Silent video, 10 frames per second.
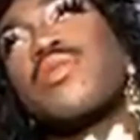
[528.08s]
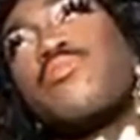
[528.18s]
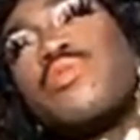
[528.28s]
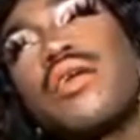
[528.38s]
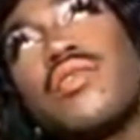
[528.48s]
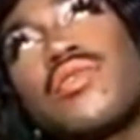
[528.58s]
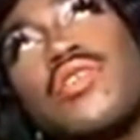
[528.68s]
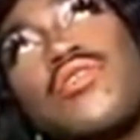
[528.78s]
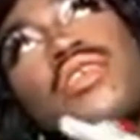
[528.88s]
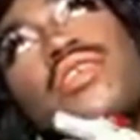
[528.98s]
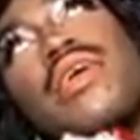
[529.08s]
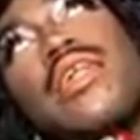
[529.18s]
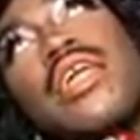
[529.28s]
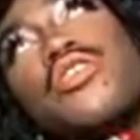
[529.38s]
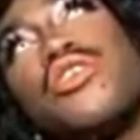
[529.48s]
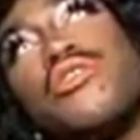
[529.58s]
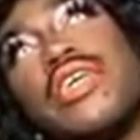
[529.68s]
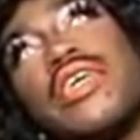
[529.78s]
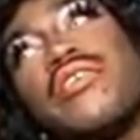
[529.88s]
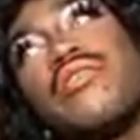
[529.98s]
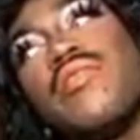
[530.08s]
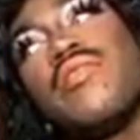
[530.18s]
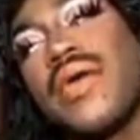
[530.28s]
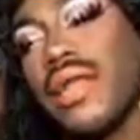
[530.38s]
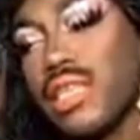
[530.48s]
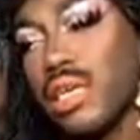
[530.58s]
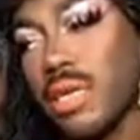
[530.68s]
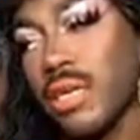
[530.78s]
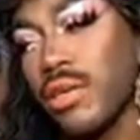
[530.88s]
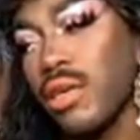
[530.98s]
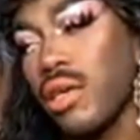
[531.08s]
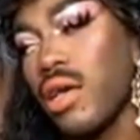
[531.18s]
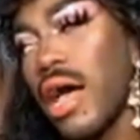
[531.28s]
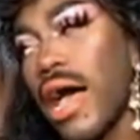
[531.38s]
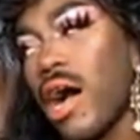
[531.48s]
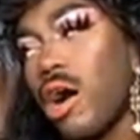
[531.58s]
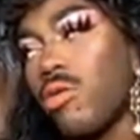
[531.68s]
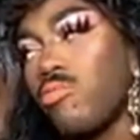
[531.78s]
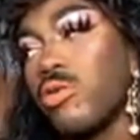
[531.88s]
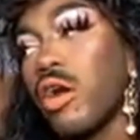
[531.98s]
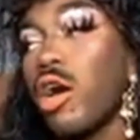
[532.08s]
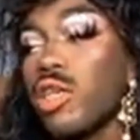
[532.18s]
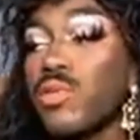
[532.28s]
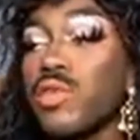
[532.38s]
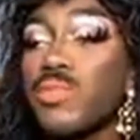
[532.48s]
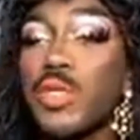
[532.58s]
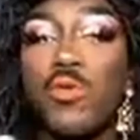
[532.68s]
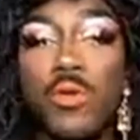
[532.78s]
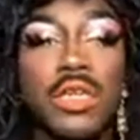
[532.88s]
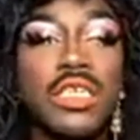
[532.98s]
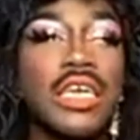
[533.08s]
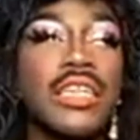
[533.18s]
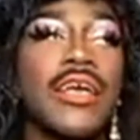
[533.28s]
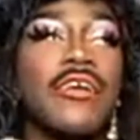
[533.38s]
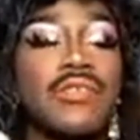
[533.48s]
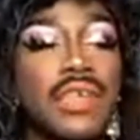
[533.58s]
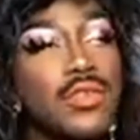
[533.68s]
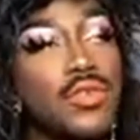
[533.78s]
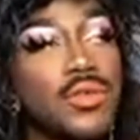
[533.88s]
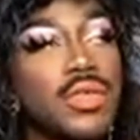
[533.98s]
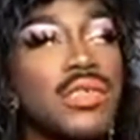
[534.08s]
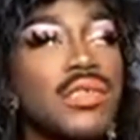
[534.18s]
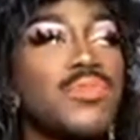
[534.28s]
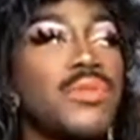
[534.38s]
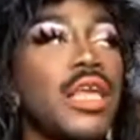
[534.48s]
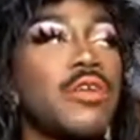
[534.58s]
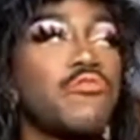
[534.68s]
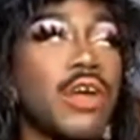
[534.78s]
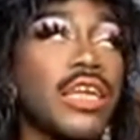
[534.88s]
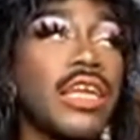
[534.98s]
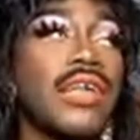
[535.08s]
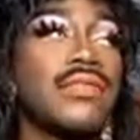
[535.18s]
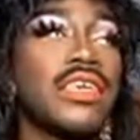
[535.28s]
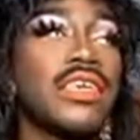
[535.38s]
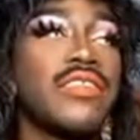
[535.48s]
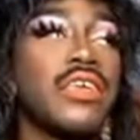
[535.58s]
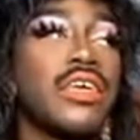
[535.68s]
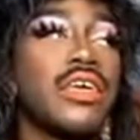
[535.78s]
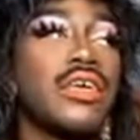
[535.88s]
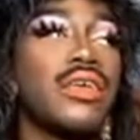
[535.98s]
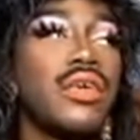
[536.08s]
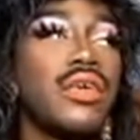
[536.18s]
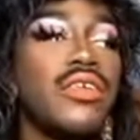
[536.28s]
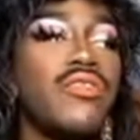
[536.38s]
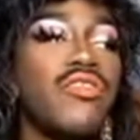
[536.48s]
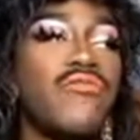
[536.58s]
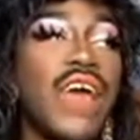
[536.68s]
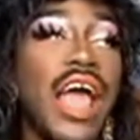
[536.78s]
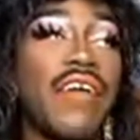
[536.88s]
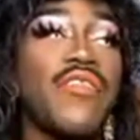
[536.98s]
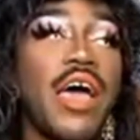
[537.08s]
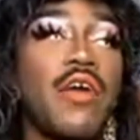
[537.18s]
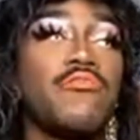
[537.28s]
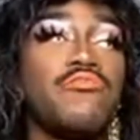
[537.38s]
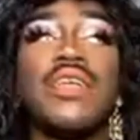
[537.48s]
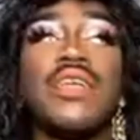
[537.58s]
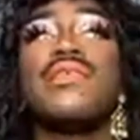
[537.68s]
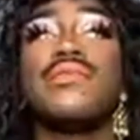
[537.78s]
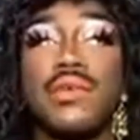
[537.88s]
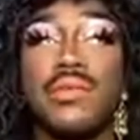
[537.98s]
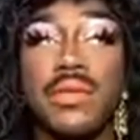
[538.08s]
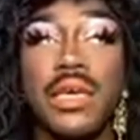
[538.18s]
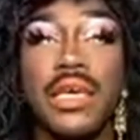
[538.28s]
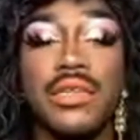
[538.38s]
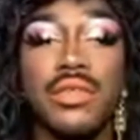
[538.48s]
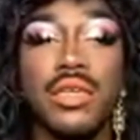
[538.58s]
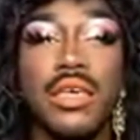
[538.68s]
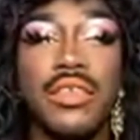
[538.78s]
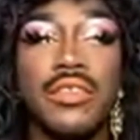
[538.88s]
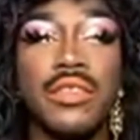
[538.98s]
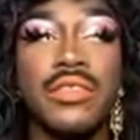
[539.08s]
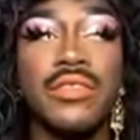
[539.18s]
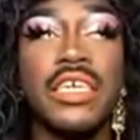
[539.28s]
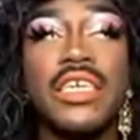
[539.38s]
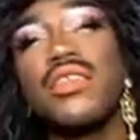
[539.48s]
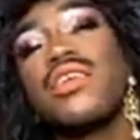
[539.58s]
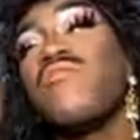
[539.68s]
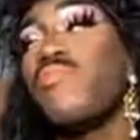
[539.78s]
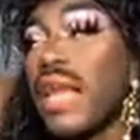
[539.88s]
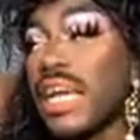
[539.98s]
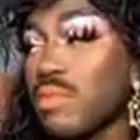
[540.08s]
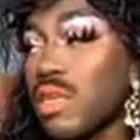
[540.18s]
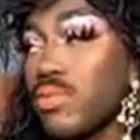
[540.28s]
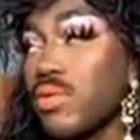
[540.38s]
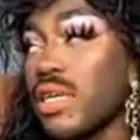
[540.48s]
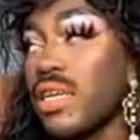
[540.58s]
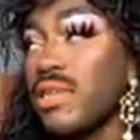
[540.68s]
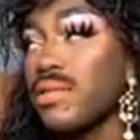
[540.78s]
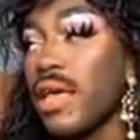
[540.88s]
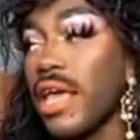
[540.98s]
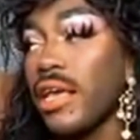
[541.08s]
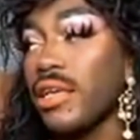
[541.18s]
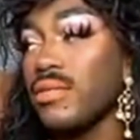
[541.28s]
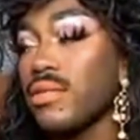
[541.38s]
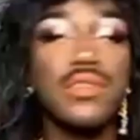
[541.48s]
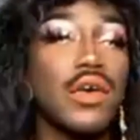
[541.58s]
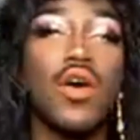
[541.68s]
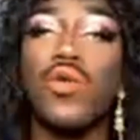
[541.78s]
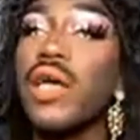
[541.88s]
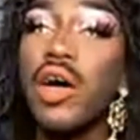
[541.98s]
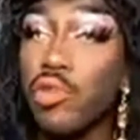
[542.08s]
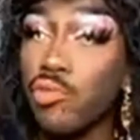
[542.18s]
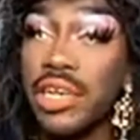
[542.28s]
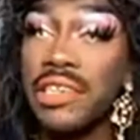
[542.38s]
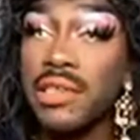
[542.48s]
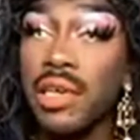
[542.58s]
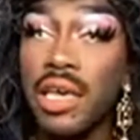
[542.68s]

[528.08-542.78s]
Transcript: I think it's, what's also interesting is that like during the pandemic, how we were all supposed to be quarantined, that there's that social distance, but like recognizing the fact that racism and the killing of Black people is its own health